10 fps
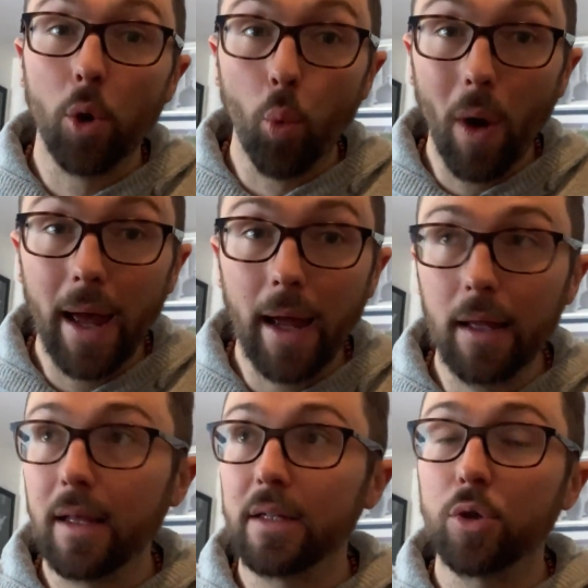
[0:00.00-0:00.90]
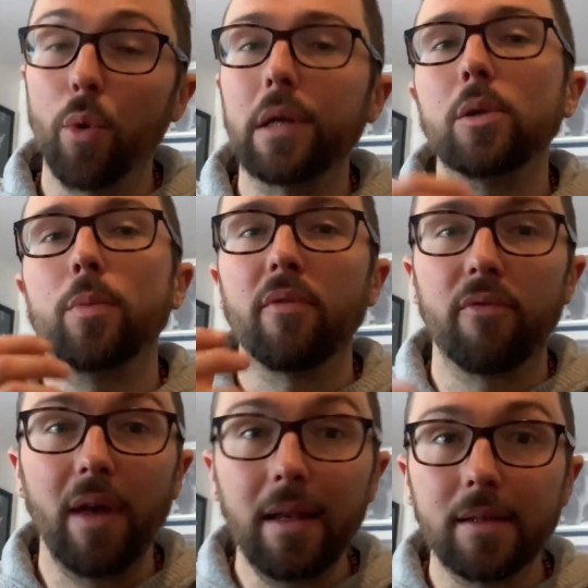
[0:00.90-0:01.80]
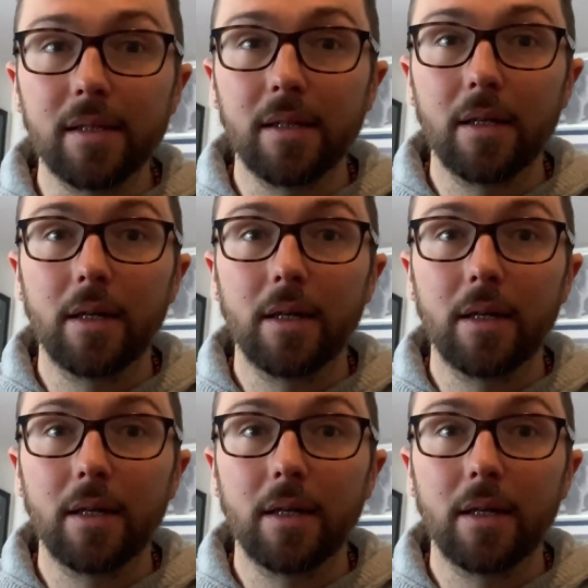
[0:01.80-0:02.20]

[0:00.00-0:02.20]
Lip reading: away that is going to prevent